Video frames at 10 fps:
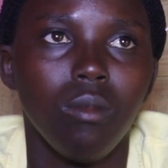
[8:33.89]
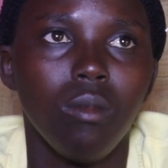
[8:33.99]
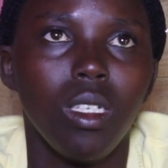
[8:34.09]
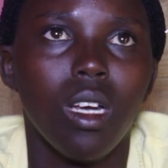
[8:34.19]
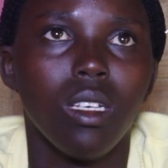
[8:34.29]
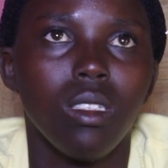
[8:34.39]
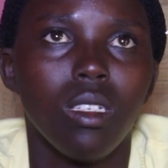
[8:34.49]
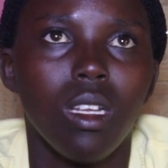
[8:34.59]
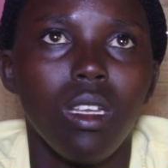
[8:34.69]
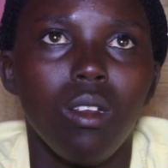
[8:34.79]

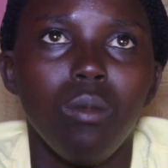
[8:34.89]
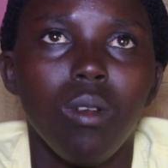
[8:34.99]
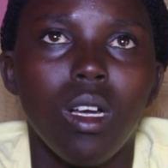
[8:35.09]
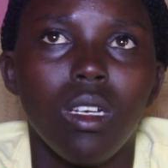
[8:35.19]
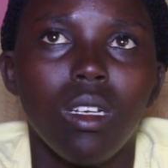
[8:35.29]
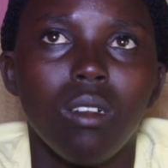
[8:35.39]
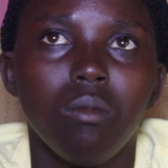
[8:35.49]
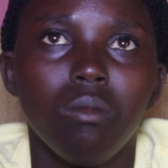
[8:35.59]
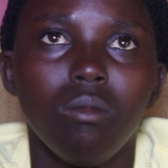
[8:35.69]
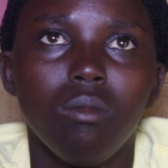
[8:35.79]
birangira rero umwana
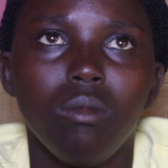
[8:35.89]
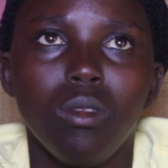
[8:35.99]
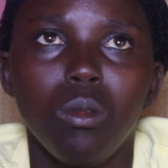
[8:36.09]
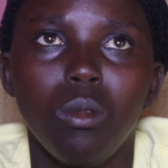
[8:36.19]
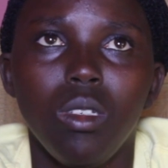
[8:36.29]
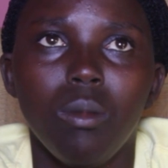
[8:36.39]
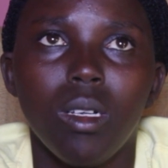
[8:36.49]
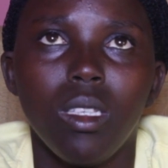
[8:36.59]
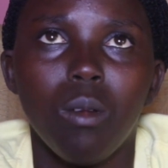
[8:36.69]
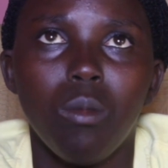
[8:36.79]
n'ubundi
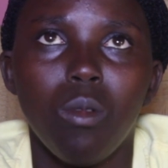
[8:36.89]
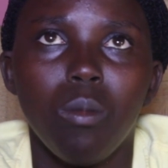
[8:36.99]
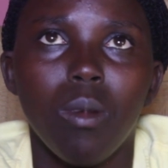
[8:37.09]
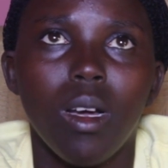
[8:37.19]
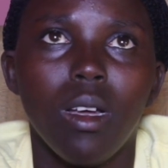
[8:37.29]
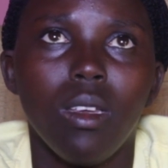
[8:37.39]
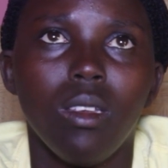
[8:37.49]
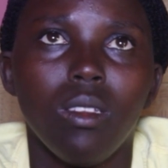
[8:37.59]
batamumpaye